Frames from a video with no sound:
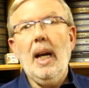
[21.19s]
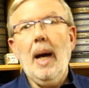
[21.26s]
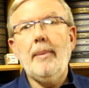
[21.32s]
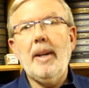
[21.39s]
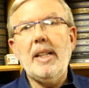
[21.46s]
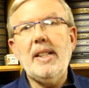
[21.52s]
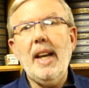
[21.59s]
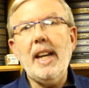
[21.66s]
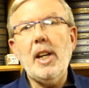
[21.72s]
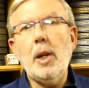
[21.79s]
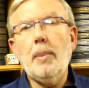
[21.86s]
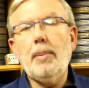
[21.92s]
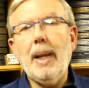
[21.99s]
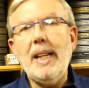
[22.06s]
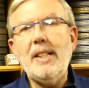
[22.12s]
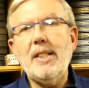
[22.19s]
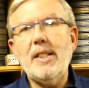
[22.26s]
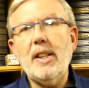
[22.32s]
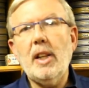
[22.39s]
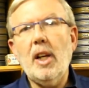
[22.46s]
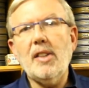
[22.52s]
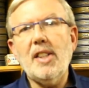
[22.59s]
I'm going to take you to
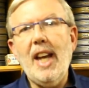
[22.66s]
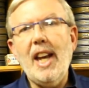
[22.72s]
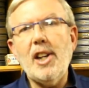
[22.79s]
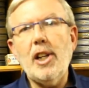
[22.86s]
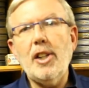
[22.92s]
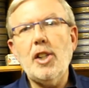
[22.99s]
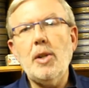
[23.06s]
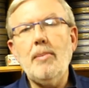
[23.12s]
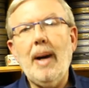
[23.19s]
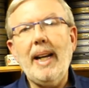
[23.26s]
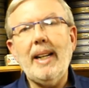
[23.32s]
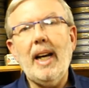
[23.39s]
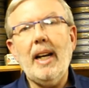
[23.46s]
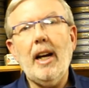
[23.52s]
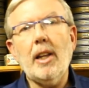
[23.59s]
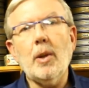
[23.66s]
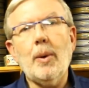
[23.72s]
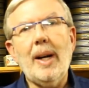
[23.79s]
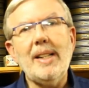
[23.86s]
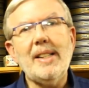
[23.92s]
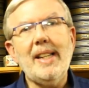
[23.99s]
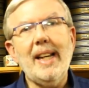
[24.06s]
places in Los Angeles you might not
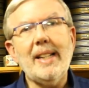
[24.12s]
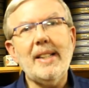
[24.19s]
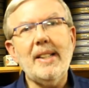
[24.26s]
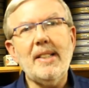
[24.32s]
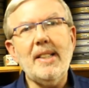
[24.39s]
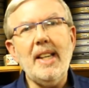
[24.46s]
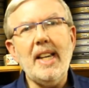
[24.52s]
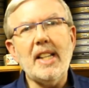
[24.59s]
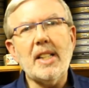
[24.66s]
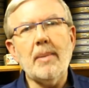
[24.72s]
otherwise get to see,